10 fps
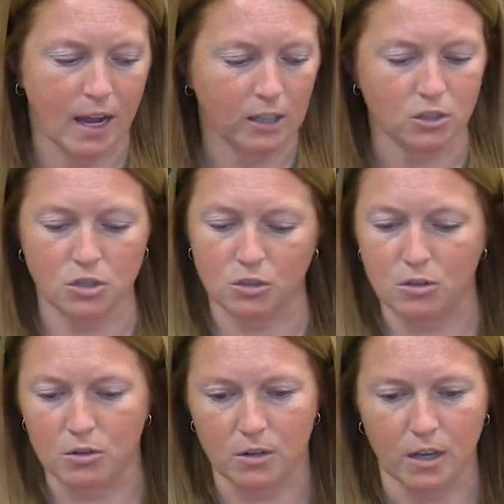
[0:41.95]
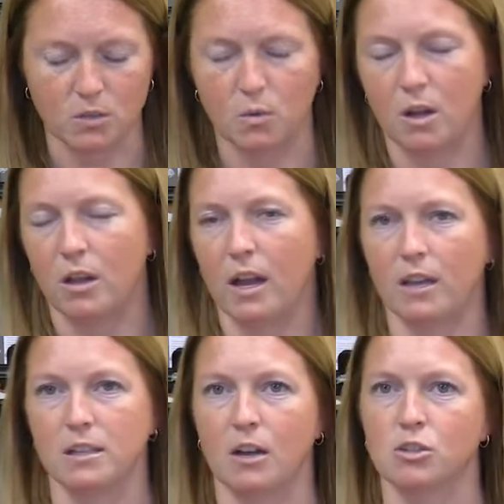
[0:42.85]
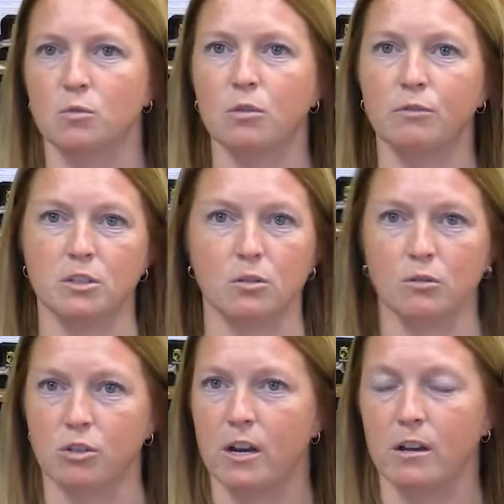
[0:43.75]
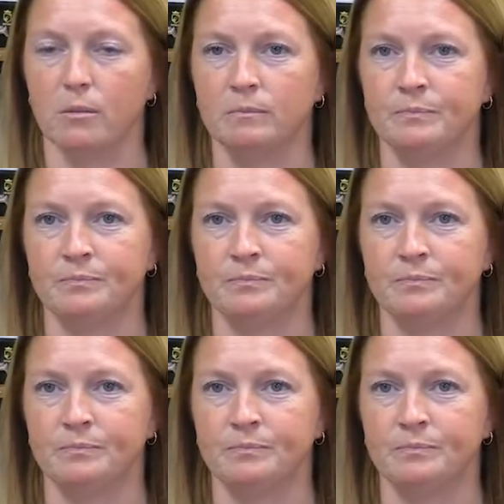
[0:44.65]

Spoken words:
attitude, as well as actual physical training.